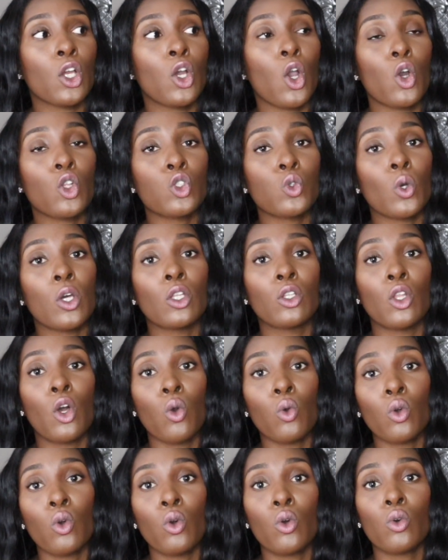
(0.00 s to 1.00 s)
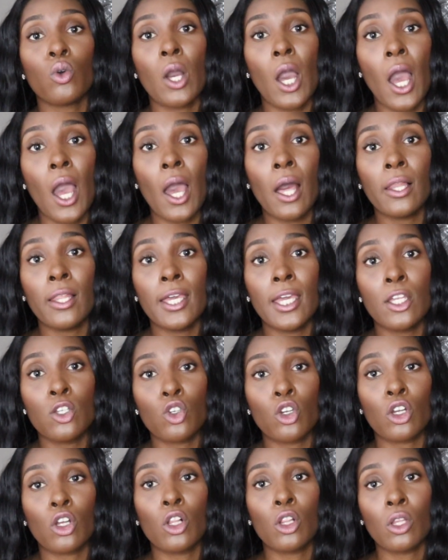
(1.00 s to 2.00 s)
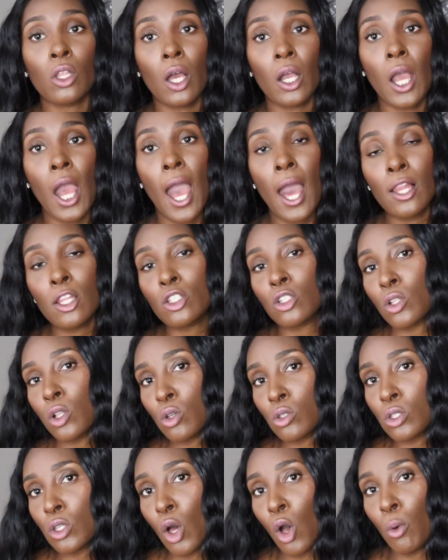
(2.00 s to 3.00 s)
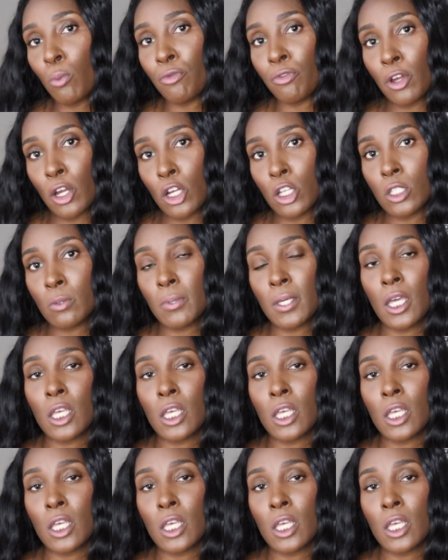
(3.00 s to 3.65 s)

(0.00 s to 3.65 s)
go to a local college or college close to home first,